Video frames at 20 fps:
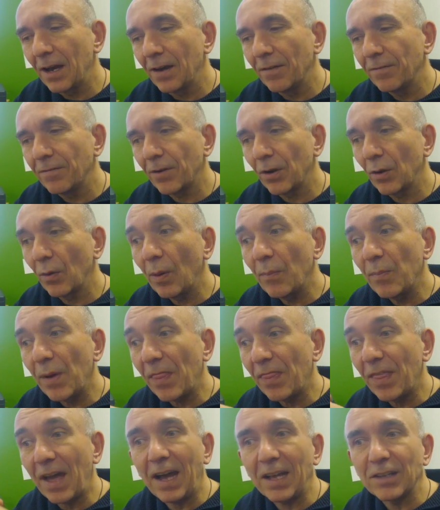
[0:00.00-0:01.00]
follower,
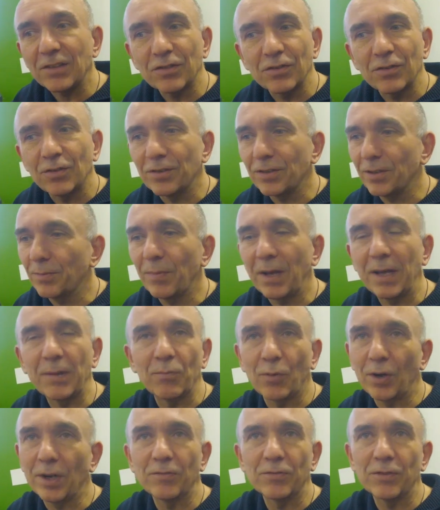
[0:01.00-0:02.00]
but that's not the main
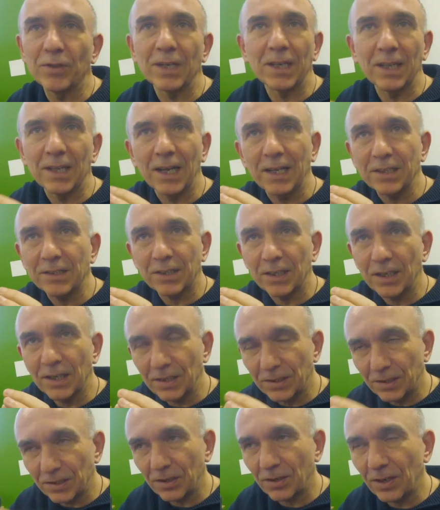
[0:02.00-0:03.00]
way of doing it. That's a
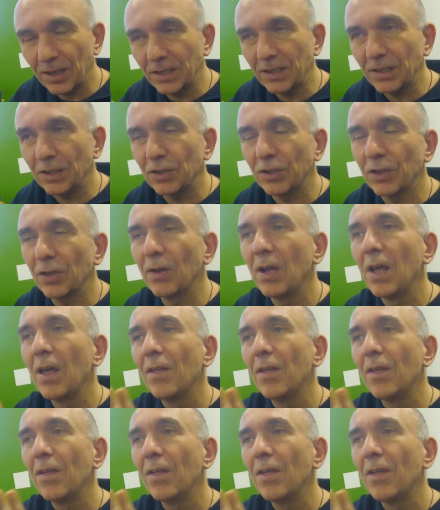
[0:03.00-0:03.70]
side issue.